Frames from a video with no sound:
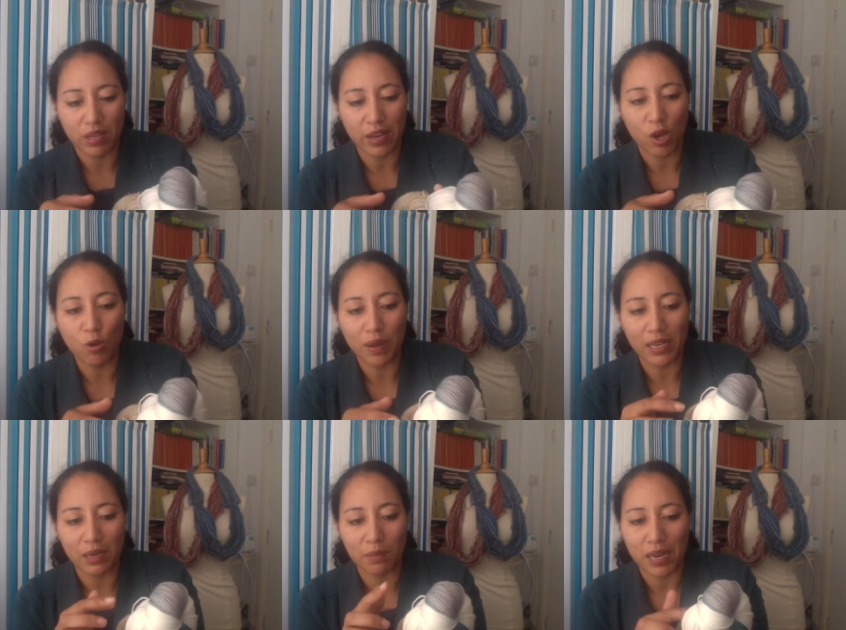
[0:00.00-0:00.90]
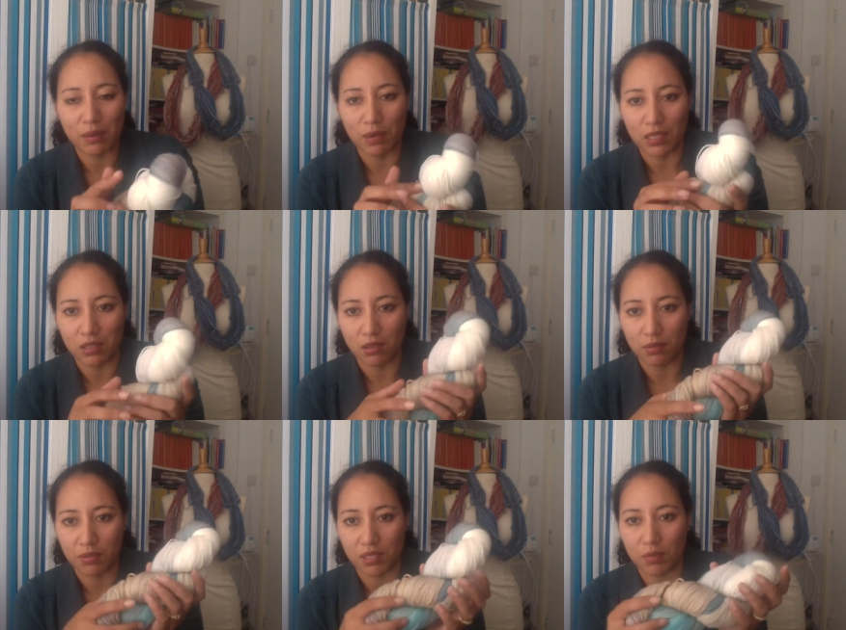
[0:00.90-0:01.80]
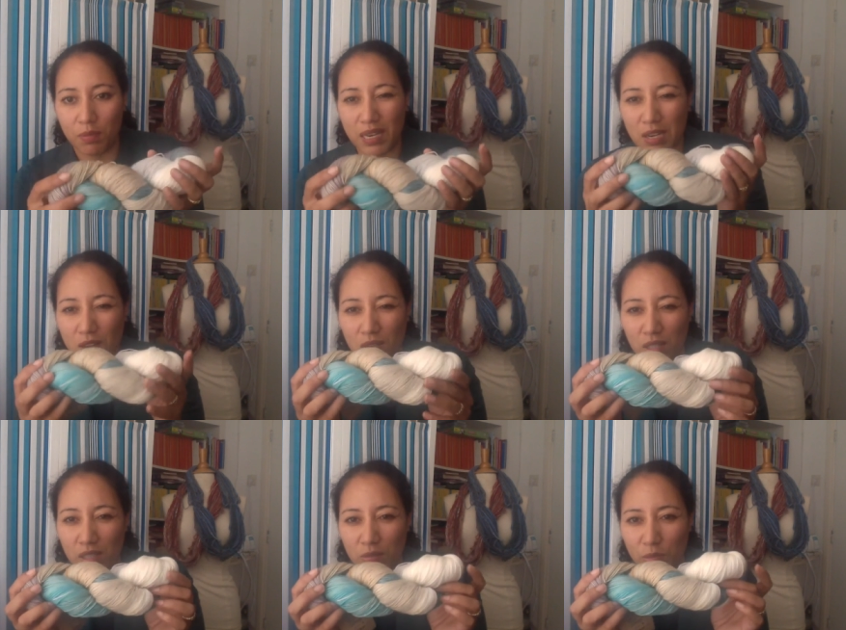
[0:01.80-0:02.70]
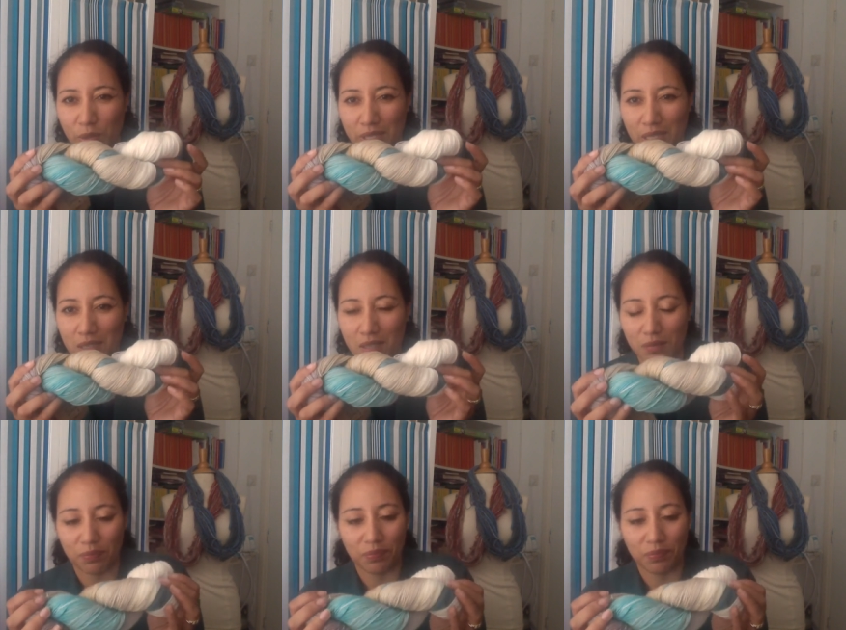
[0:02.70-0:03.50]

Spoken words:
hope I can make my socks a bit longer with this.